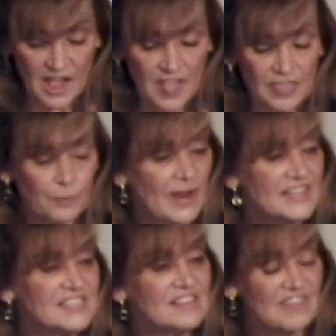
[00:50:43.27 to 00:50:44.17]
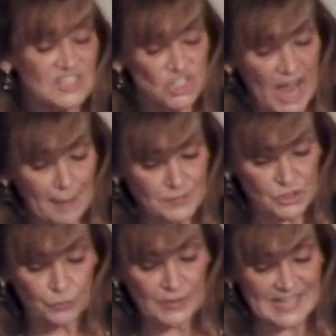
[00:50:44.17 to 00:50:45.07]
The rest of the
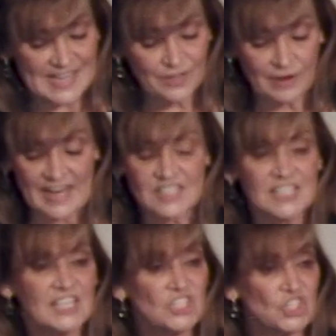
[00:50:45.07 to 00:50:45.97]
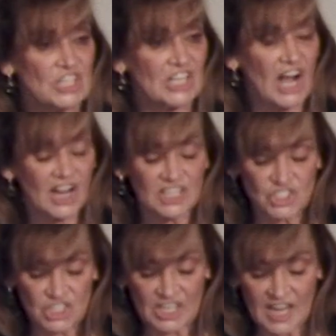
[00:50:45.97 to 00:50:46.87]
chapter reiterates the
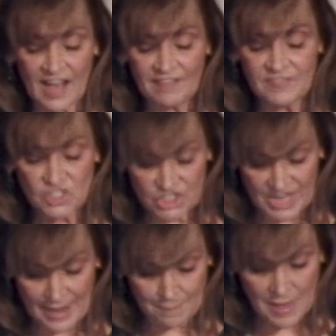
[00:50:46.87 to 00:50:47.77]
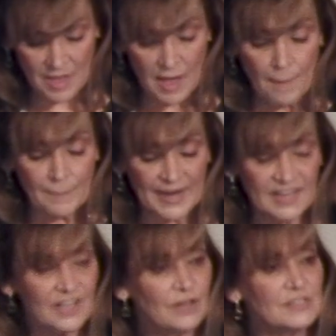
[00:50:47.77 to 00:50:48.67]
genealogy of Shem, but
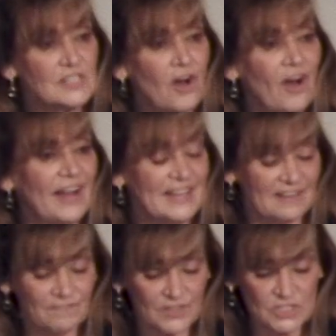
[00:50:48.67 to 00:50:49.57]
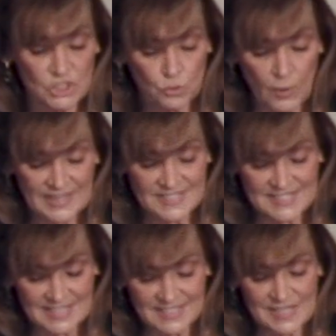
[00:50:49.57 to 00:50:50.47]
it goes on in verse
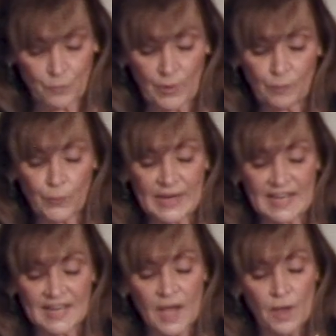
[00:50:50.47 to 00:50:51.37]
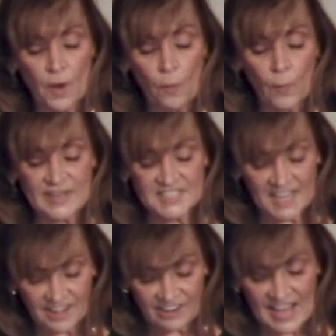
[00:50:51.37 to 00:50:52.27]
26 and we read When
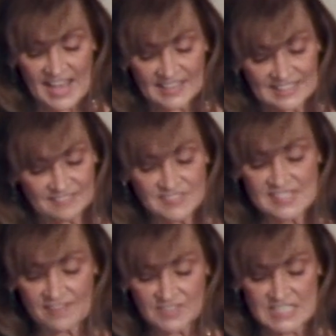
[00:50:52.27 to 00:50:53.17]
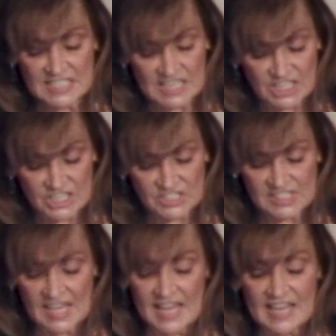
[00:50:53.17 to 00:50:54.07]
Terah had lived 70 years,
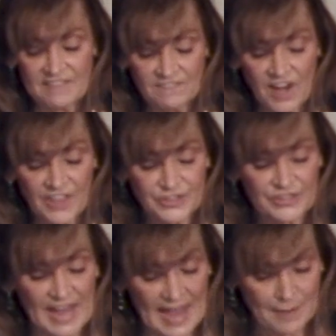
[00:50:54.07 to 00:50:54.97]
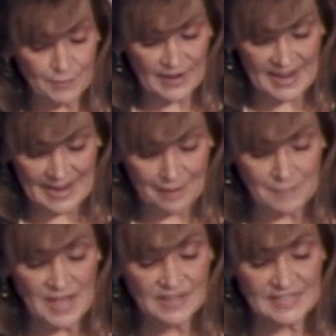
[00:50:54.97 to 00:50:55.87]
he fathered
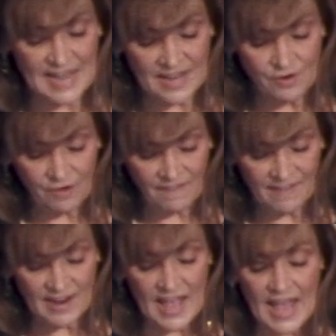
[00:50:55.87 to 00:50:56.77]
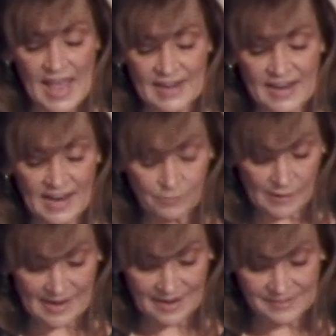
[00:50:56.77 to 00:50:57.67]
Abraham, Nahor, and
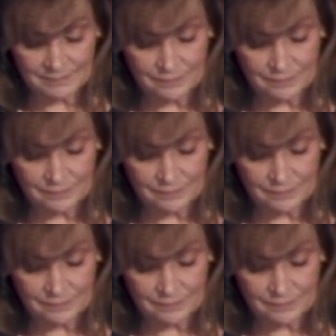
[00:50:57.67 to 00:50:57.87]
Haran.